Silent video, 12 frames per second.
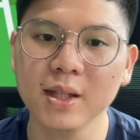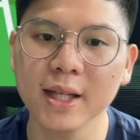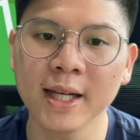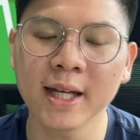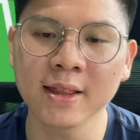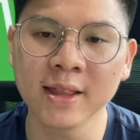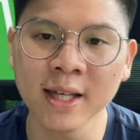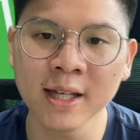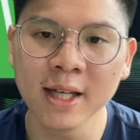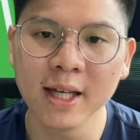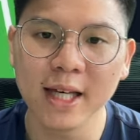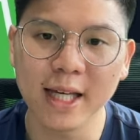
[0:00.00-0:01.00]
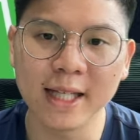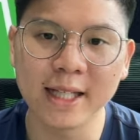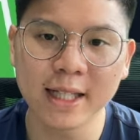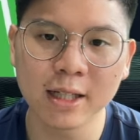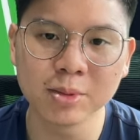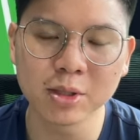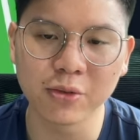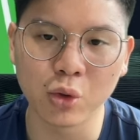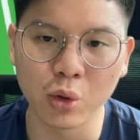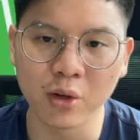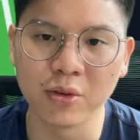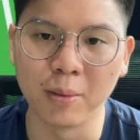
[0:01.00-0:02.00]
And I think in terms of
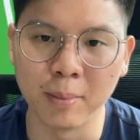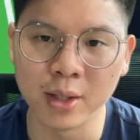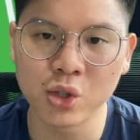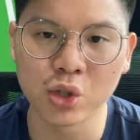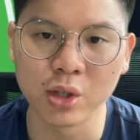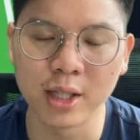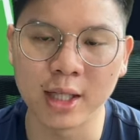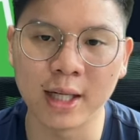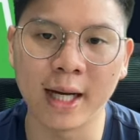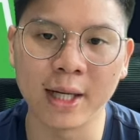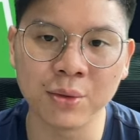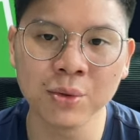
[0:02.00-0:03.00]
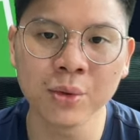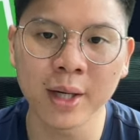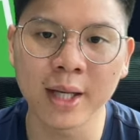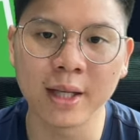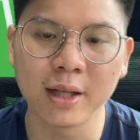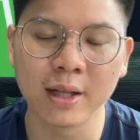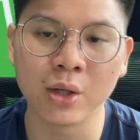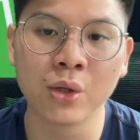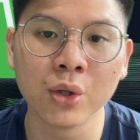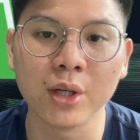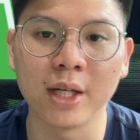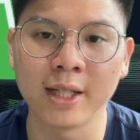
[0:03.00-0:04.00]
going for Mitchell here, I do get the
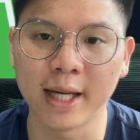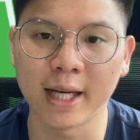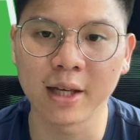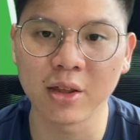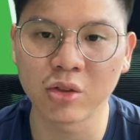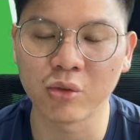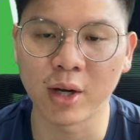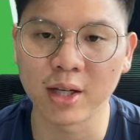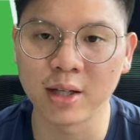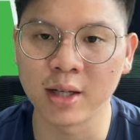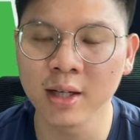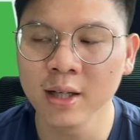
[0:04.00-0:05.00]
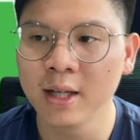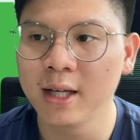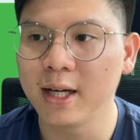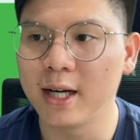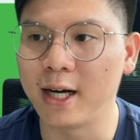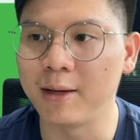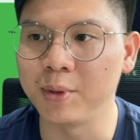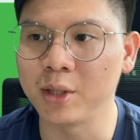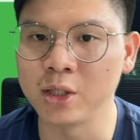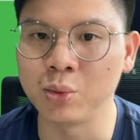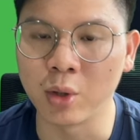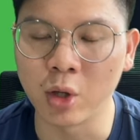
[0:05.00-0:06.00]
good attacking threat here um,
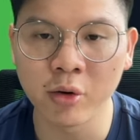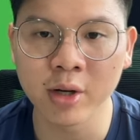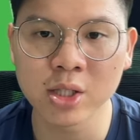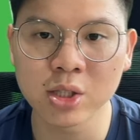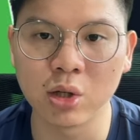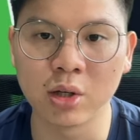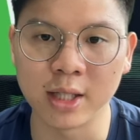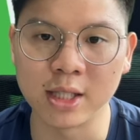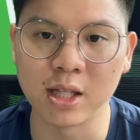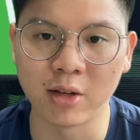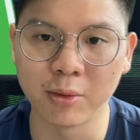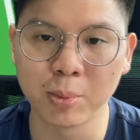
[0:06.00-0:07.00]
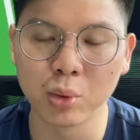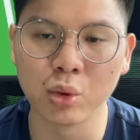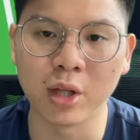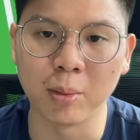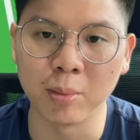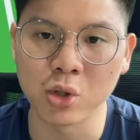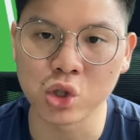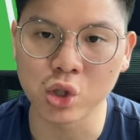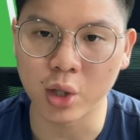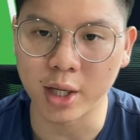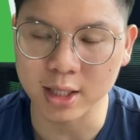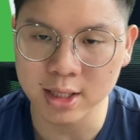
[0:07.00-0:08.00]
because we already saw against Liverpool that Mitchell
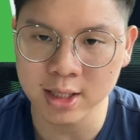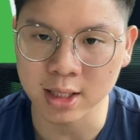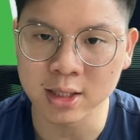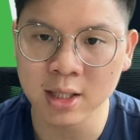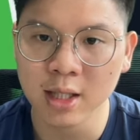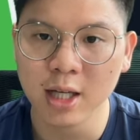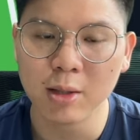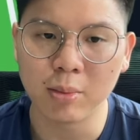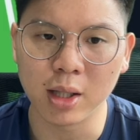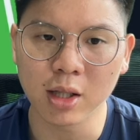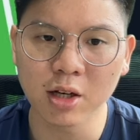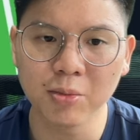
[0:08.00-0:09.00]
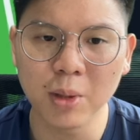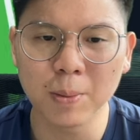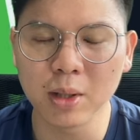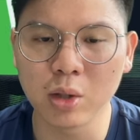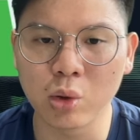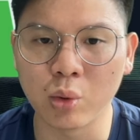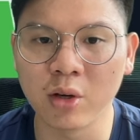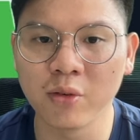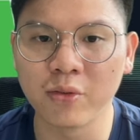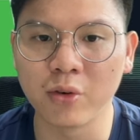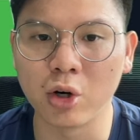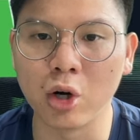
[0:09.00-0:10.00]
got an assist. But a lot of people are going
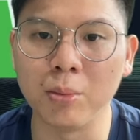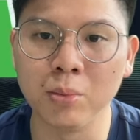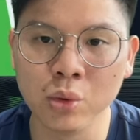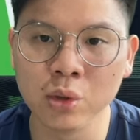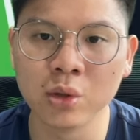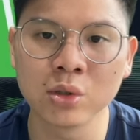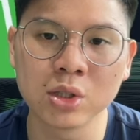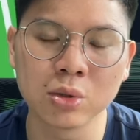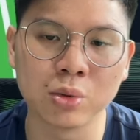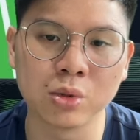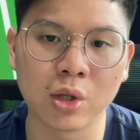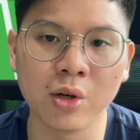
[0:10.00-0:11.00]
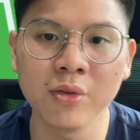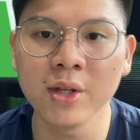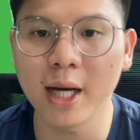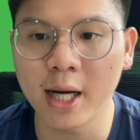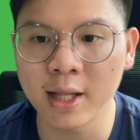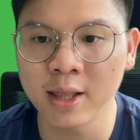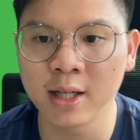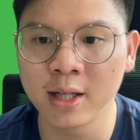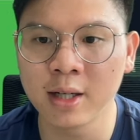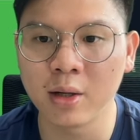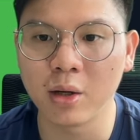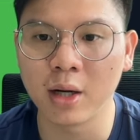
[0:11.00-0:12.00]
for Munoz, who's on the
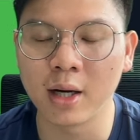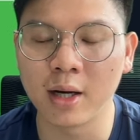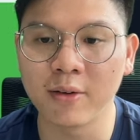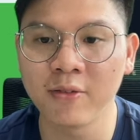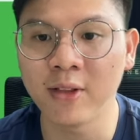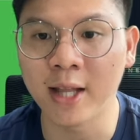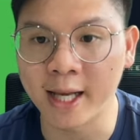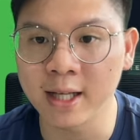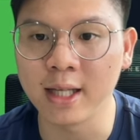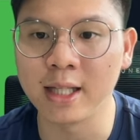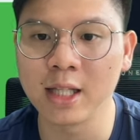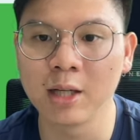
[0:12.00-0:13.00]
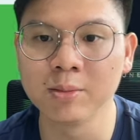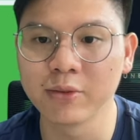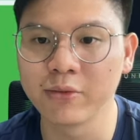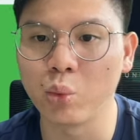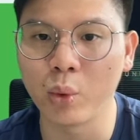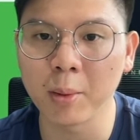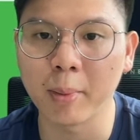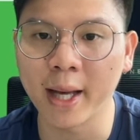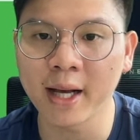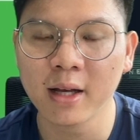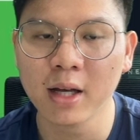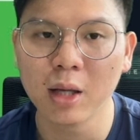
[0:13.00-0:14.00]
other uh, flank in terms of a wing
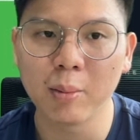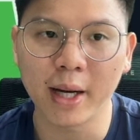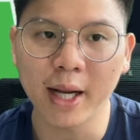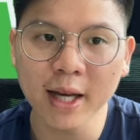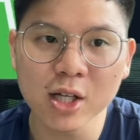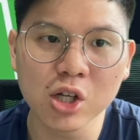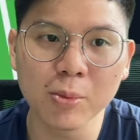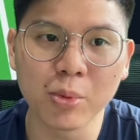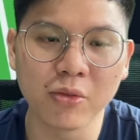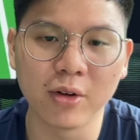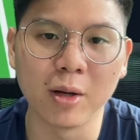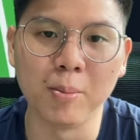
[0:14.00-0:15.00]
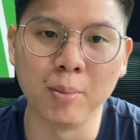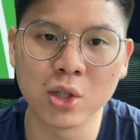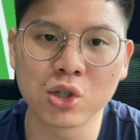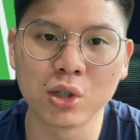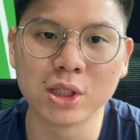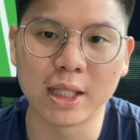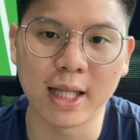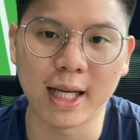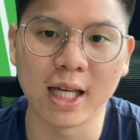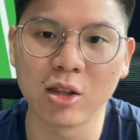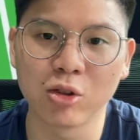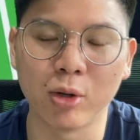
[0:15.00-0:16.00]
back. But I actually prefer Mitchell's
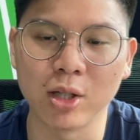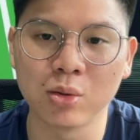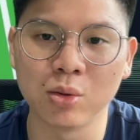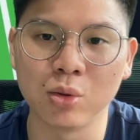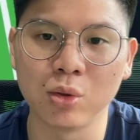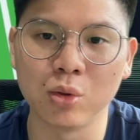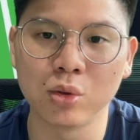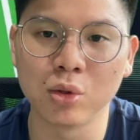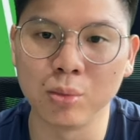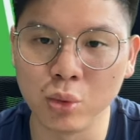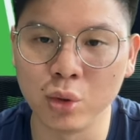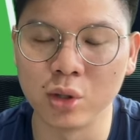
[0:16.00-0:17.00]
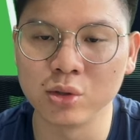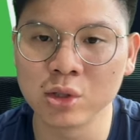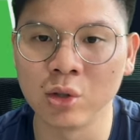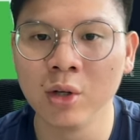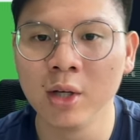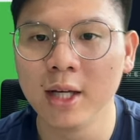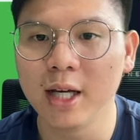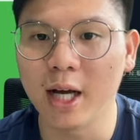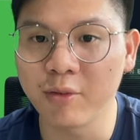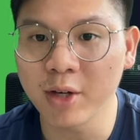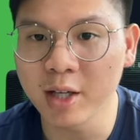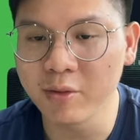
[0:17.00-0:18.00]
attacking threat to, to Munoz. So
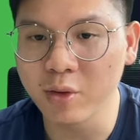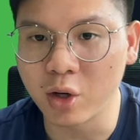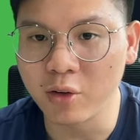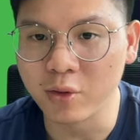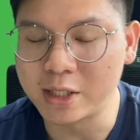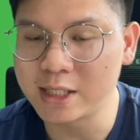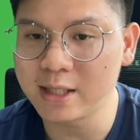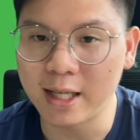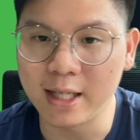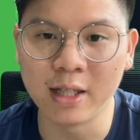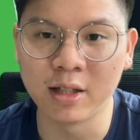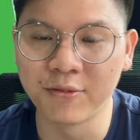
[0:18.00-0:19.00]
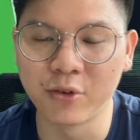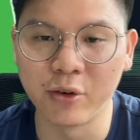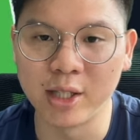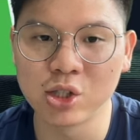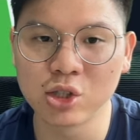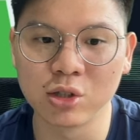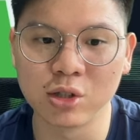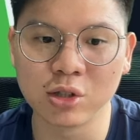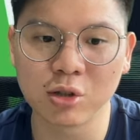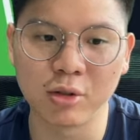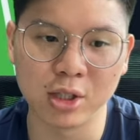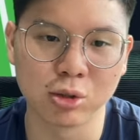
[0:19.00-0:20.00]
I've kind of gone for a slightly differential
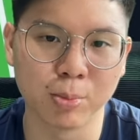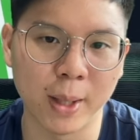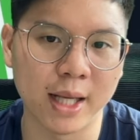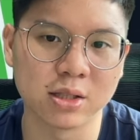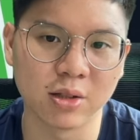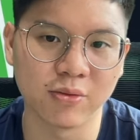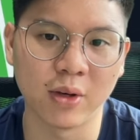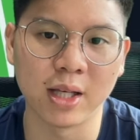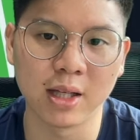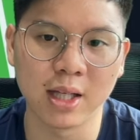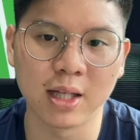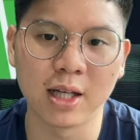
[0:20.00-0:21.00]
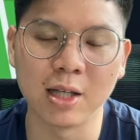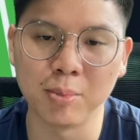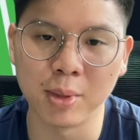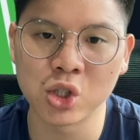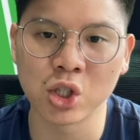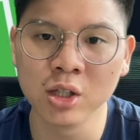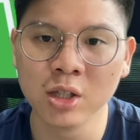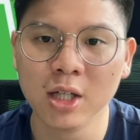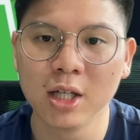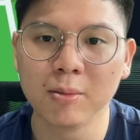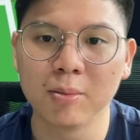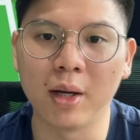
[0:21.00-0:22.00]
Crystal Palace defender here in Mitchell.
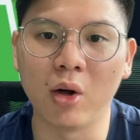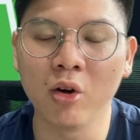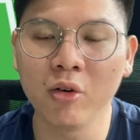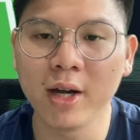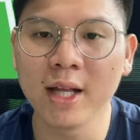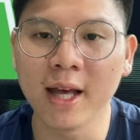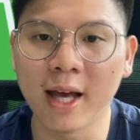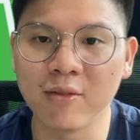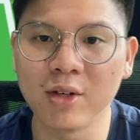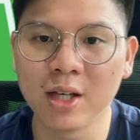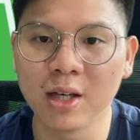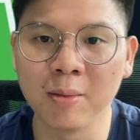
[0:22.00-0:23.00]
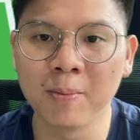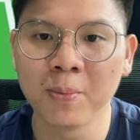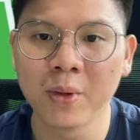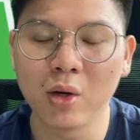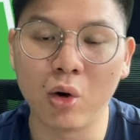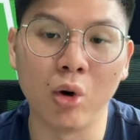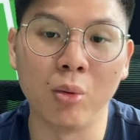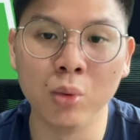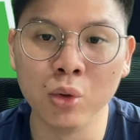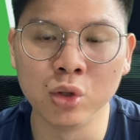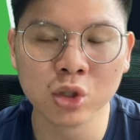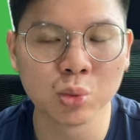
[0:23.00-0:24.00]
But already having him or
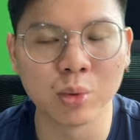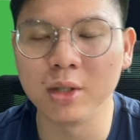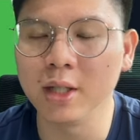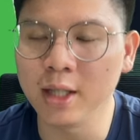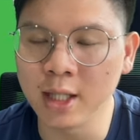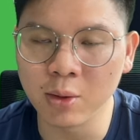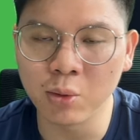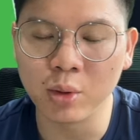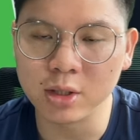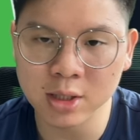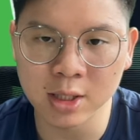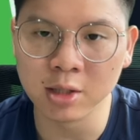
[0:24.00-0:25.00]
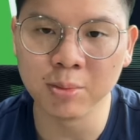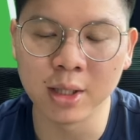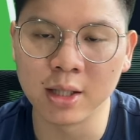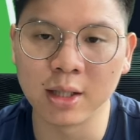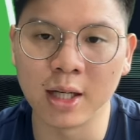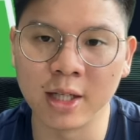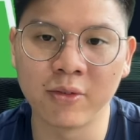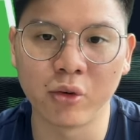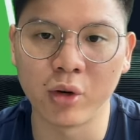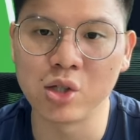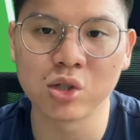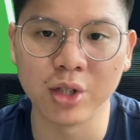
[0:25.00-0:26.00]
Munoz would, would still be a, a
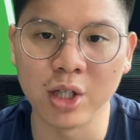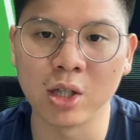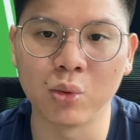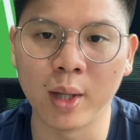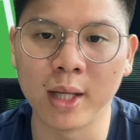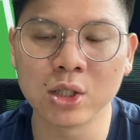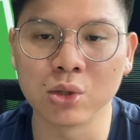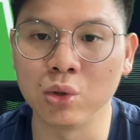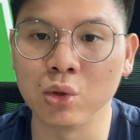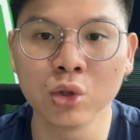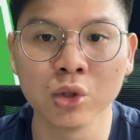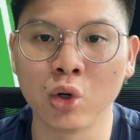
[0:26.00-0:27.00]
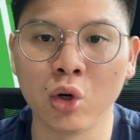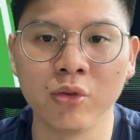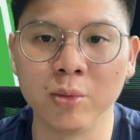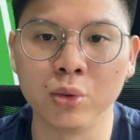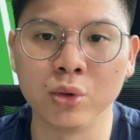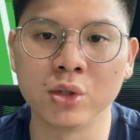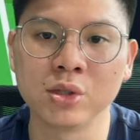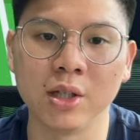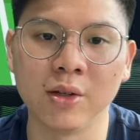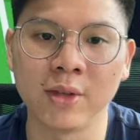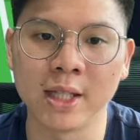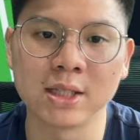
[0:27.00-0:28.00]
differential either way. So you could go for Munoz
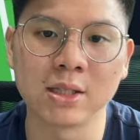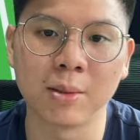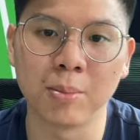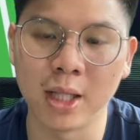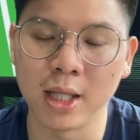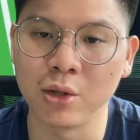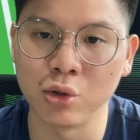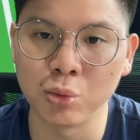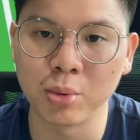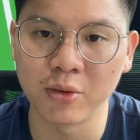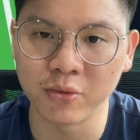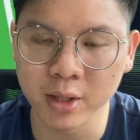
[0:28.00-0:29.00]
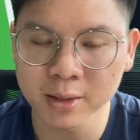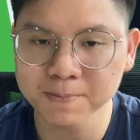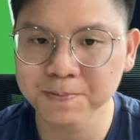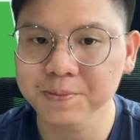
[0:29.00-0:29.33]
if that's the player you prefer.